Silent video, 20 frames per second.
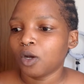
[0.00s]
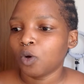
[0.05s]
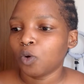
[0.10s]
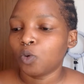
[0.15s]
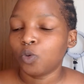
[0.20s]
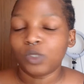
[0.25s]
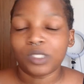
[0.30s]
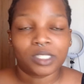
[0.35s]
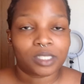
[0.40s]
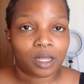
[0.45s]

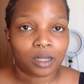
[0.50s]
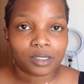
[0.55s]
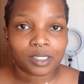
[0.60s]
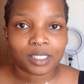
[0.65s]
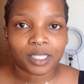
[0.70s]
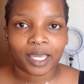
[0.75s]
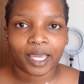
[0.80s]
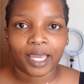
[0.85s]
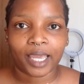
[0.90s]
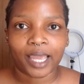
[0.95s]
who sells
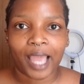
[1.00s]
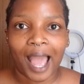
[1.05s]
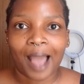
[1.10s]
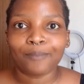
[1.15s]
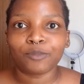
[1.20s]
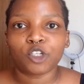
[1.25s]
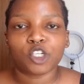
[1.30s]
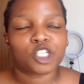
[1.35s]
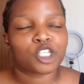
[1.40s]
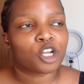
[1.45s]
the hair.
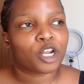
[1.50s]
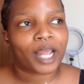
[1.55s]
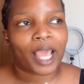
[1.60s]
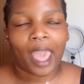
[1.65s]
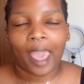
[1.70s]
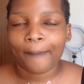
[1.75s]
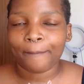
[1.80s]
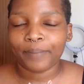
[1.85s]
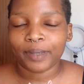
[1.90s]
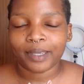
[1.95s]
I'm just not
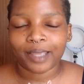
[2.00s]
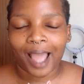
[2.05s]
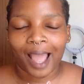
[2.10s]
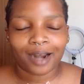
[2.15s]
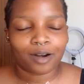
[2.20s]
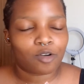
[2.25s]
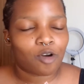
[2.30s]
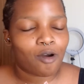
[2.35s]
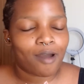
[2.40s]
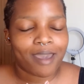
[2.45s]
happy.
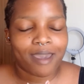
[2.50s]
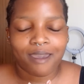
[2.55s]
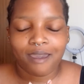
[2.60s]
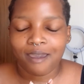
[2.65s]
I'm not